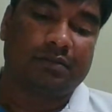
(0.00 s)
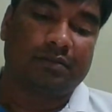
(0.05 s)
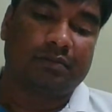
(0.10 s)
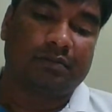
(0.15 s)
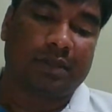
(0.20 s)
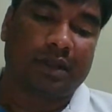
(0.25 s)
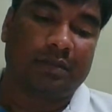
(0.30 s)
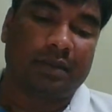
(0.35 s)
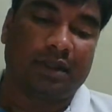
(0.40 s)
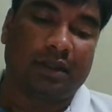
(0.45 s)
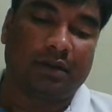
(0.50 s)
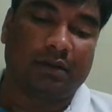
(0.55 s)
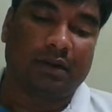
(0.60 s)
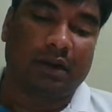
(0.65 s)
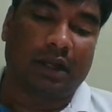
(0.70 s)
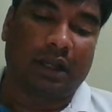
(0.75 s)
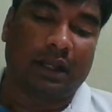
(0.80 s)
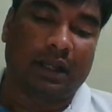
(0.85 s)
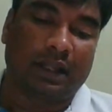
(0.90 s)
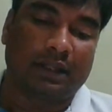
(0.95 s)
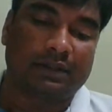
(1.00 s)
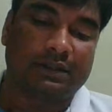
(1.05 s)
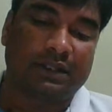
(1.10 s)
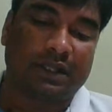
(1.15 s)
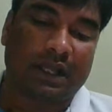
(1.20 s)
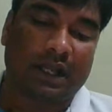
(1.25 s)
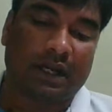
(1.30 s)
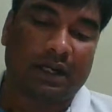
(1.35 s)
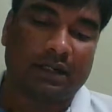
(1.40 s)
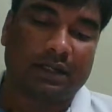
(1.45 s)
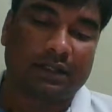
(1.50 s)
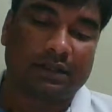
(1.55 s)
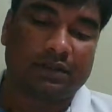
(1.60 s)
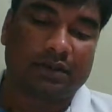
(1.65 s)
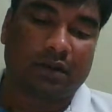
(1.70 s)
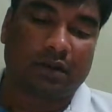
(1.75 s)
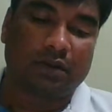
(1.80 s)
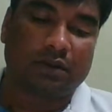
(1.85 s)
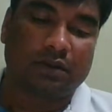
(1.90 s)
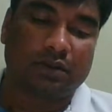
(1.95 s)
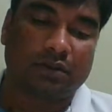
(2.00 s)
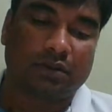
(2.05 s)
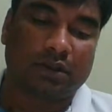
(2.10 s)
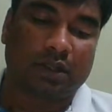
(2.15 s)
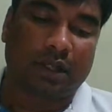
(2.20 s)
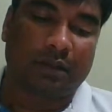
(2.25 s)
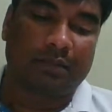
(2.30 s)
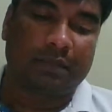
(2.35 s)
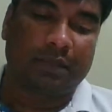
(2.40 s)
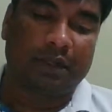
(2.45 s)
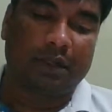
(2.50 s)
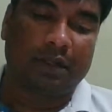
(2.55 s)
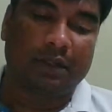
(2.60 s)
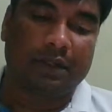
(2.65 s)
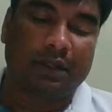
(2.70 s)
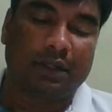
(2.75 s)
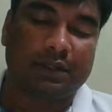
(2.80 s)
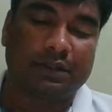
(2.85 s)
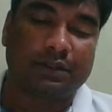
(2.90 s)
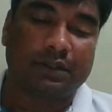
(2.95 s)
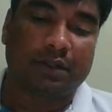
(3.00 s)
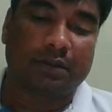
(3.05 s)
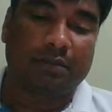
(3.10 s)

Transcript: maybe I can say artist also come into this,